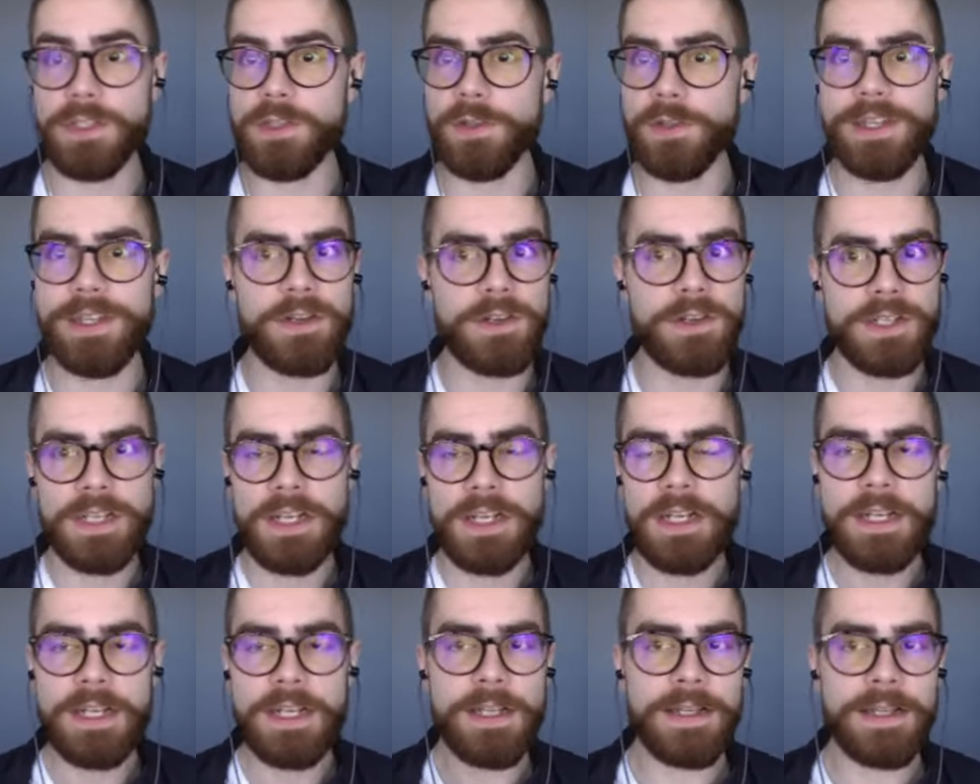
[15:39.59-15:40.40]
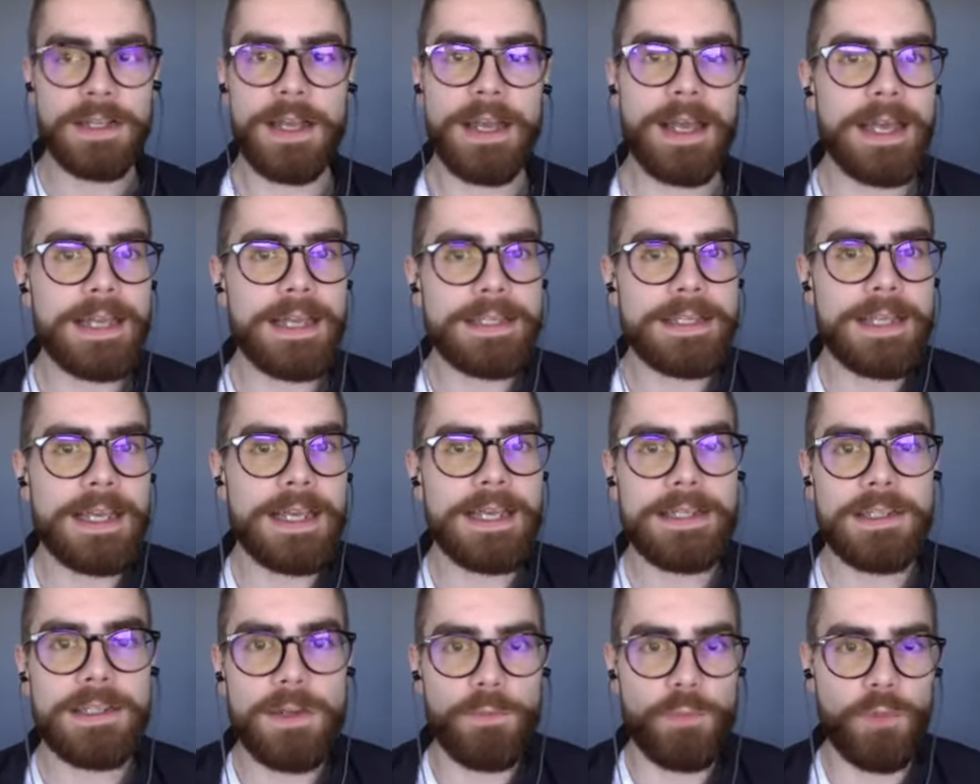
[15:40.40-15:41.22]
So
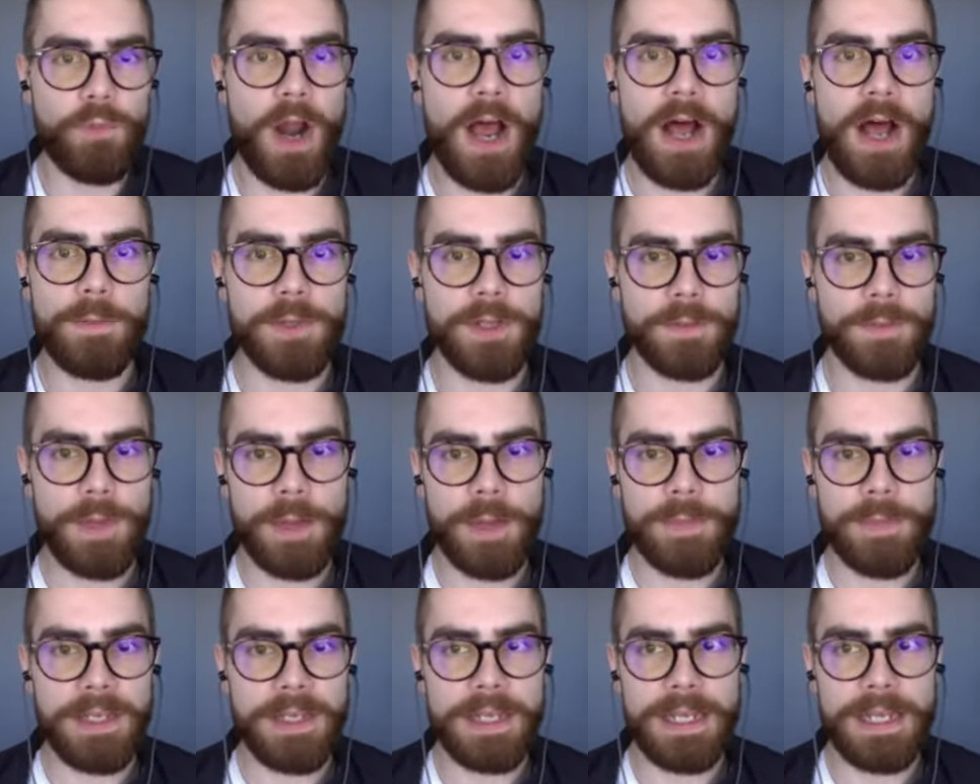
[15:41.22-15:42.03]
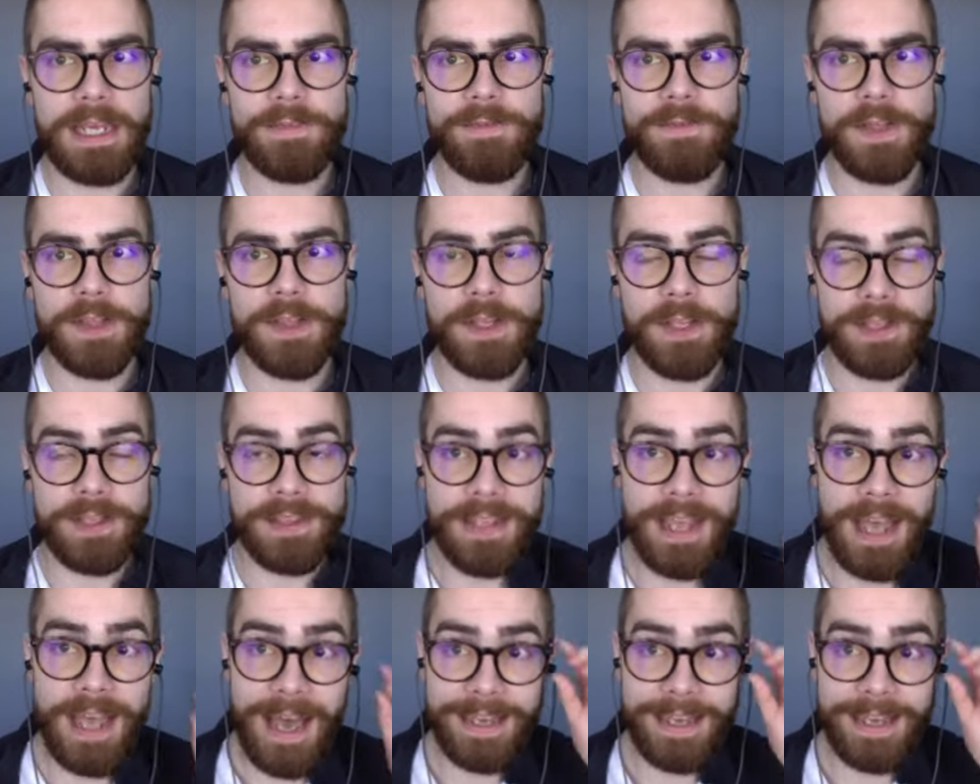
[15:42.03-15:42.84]
it's a problem. I mean, even the
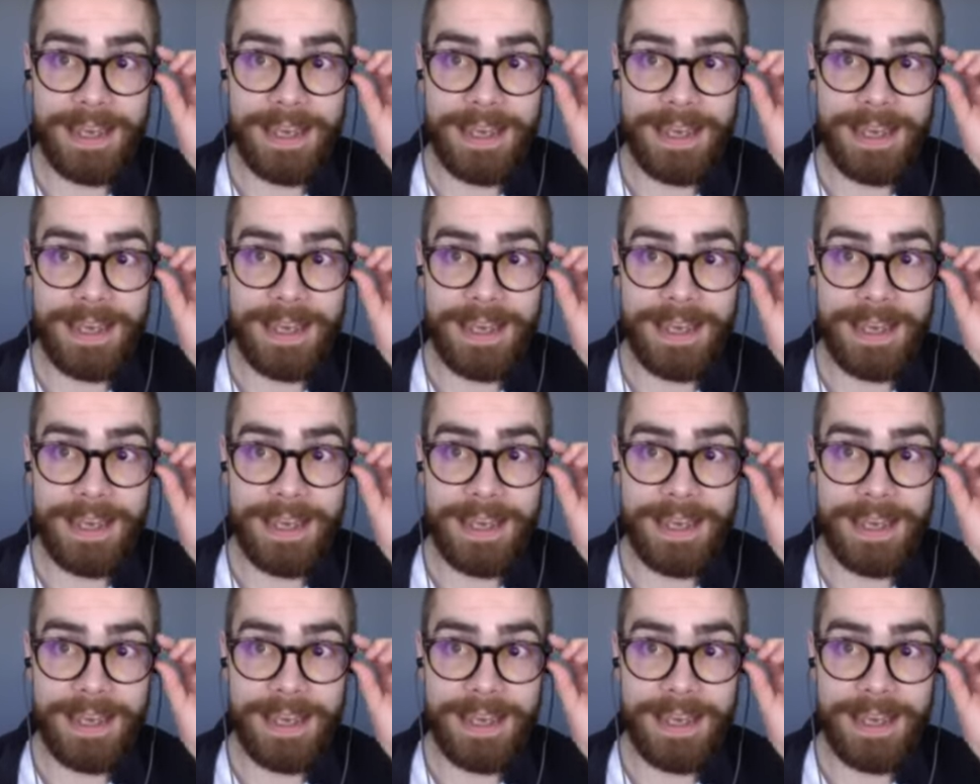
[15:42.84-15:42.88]
tech